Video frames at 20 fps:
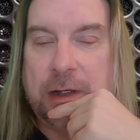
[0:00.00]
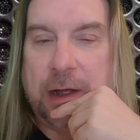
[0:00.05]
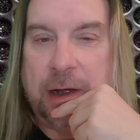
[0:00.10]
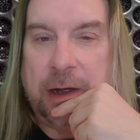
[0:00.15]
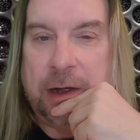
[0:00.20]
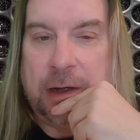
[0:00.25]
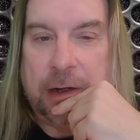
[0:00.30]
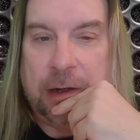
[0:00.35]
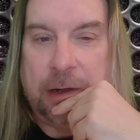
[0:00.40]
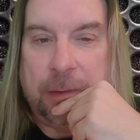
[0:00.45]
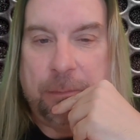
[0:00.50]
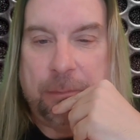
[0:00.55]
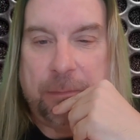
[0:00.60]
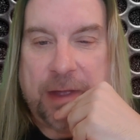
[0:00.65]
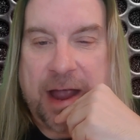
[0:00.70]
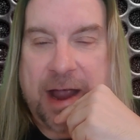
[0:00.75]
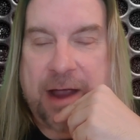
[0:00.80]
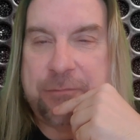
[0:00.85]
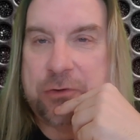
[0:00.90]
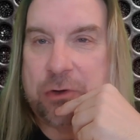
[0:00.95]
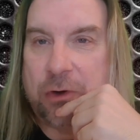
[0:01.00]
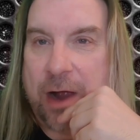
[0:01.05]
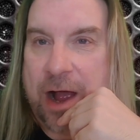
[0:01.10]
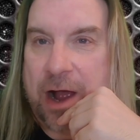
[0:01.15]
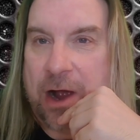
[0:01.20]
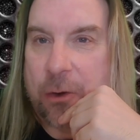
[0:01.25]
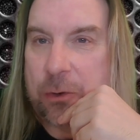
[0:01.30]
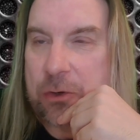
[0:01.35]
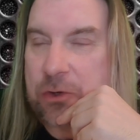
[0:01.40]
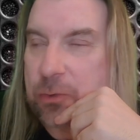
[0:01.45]
after
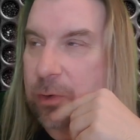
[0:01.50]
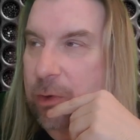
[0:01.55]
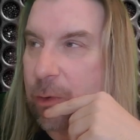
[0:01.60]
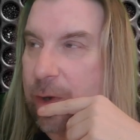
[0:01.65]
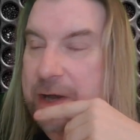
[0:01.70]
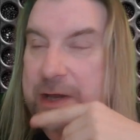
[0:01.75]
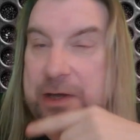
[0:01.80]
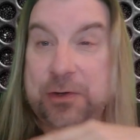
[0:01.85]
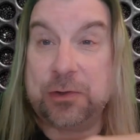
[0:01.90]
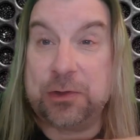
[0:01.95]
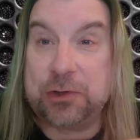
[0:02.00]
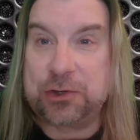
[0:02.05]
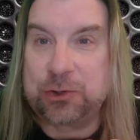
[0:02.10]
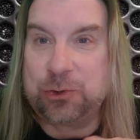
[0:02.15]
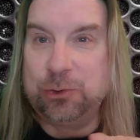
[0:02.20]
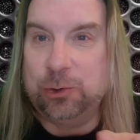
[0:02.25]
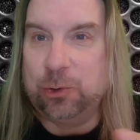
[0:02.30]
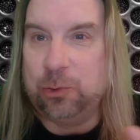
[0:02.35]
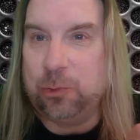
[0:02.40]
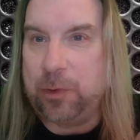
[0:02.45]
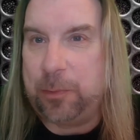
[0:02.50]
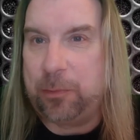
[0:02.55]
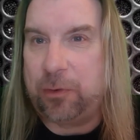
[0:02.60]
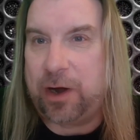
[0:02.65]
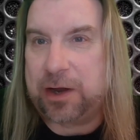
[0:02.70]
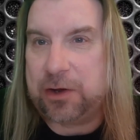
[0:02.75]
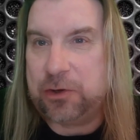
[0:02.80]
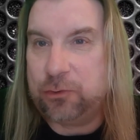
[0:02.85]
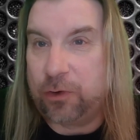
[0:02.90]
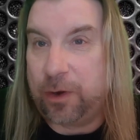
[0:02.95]
hours, we went into the school and we
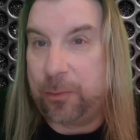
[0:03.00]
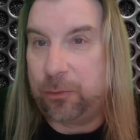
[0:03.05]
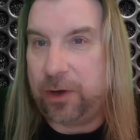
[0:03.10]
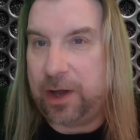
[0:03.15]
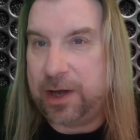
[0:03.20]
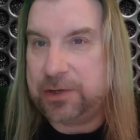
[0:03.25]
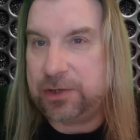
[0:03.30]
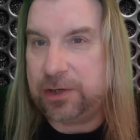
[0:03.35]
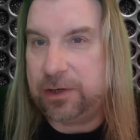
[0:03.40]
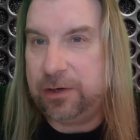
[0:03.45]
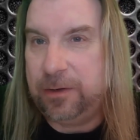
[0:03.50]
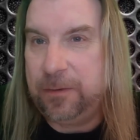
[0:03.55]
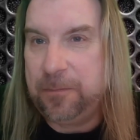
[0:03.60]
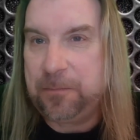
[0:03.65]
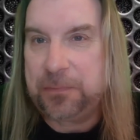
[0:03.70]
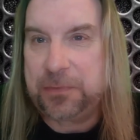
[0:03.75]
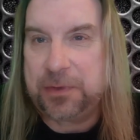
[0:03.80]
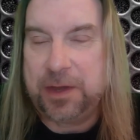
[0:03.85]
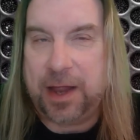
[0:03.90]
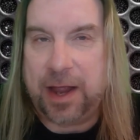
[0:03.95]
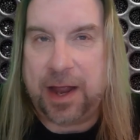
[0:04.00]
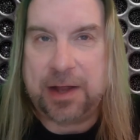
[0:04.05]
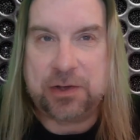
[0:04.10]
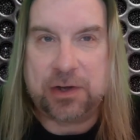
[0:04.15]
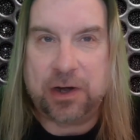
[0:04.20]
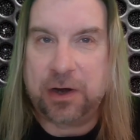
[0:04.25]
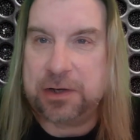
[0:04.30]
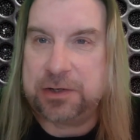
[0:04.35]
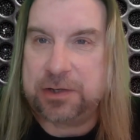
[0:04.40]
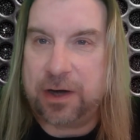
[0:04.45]
brought a drum riser and
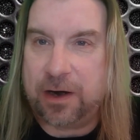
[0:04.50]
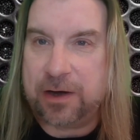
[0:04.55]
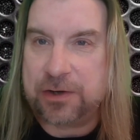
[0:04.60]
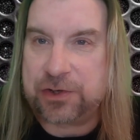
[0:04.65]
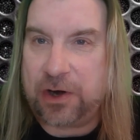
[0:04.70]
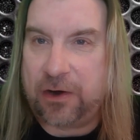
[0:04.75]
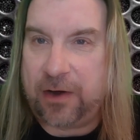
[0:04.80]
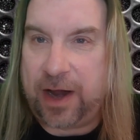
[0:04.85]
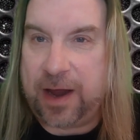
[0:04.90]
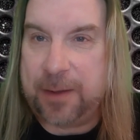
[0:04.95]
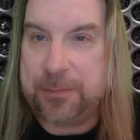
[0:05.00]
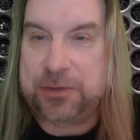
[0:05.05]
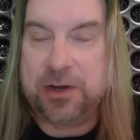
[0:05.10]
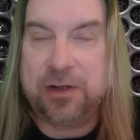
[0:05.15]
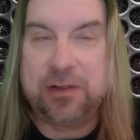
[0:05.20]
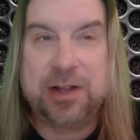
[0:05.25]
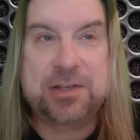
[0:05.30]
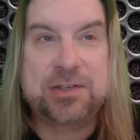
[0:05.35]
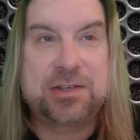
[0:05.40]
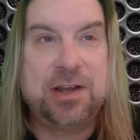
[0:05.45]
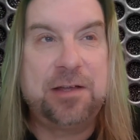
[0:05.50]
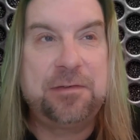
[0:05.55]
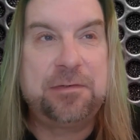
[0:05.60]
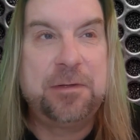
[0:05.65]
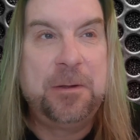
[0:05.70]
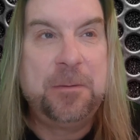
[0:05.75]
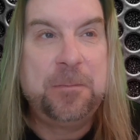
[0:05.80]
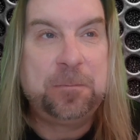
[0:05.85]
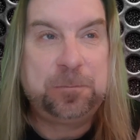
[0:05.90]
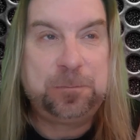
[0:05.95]
our guitars and our amps and all that stuff.
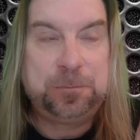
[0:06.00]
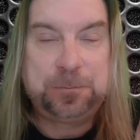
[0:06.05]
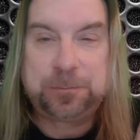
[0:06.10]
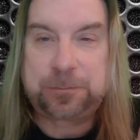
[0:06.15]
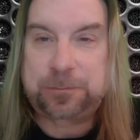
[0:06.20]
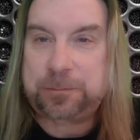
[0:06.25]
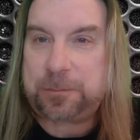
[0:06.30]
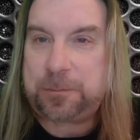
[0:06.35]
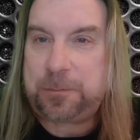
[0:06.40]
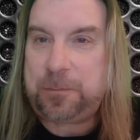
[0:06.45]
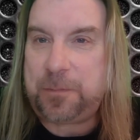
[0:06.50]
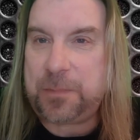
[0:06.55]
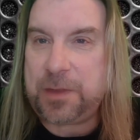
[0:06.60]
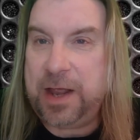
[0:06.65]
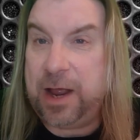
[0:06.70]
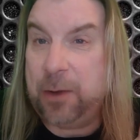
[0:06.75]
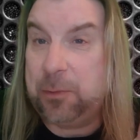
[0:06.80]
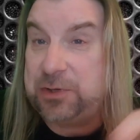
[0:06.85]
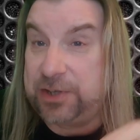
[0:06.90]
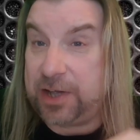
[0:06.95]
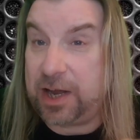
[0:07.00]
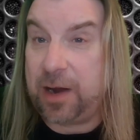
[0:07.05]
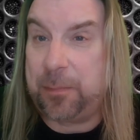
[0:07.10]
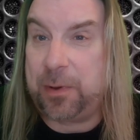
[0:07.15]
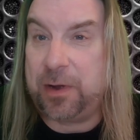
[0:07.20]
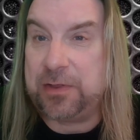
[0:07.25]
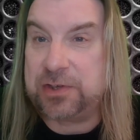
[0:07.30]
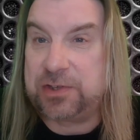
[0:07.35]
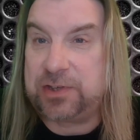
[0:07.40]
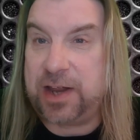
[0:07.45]
And we set up
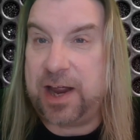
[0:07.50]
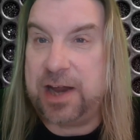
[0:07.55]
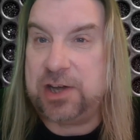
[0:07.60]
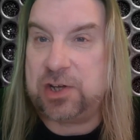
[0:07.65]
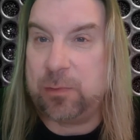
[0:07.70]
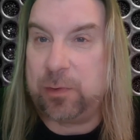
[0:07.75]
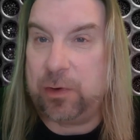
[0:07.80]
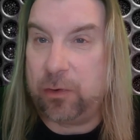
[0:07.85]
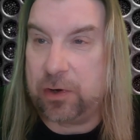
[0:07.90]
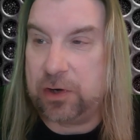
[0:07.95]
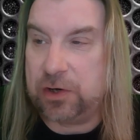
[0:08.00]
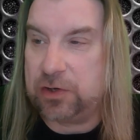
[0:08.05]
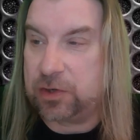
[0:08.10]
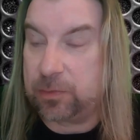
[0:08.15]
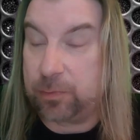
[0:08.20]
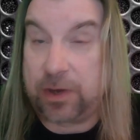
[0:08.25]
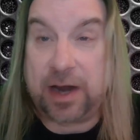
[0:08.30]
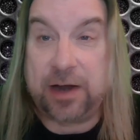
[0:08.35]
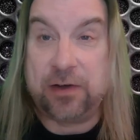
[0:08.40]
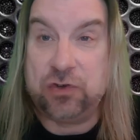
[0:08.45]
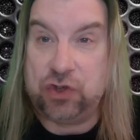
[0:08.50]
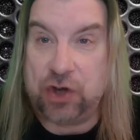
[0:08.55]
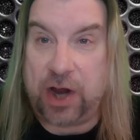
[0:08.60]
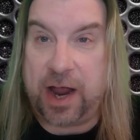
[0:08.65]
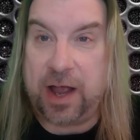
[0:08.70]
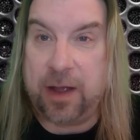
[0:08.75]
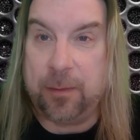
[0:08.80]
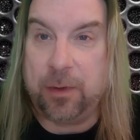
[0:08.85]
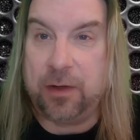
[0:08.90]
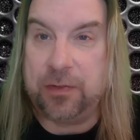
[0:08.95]
on the stage, and we were going to just kind of
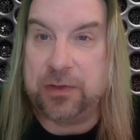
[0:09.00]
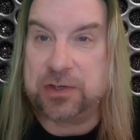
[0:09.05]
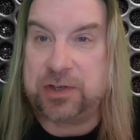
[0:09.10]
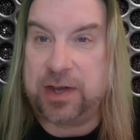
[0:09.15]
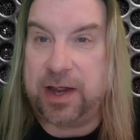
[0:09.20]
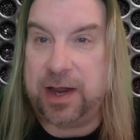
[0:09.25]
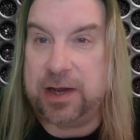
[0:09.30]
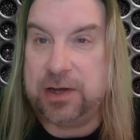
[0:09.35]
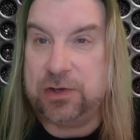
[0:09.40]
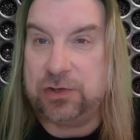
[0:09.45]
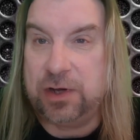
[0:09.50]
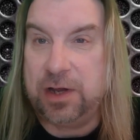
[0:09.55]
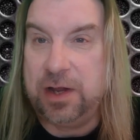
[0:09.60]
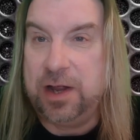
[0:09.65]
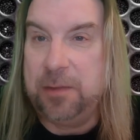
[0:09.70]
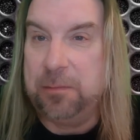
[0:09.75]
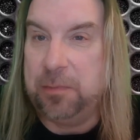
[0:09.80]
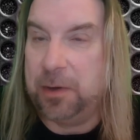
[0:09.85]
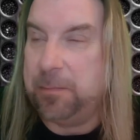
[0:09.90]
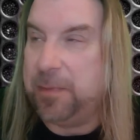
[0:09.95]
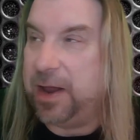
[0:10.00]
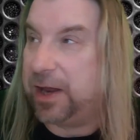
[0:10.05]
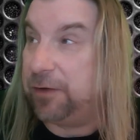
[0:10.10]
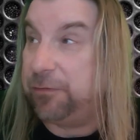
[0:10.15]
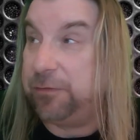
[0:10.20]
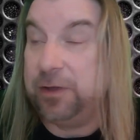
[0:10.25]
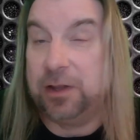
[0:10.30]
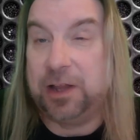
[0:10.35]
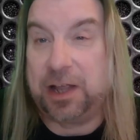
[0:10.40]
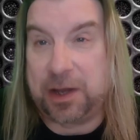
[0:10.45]
jam on the stage, but make it
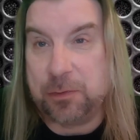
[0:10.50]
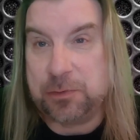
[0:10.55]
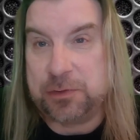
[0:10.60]
feel like it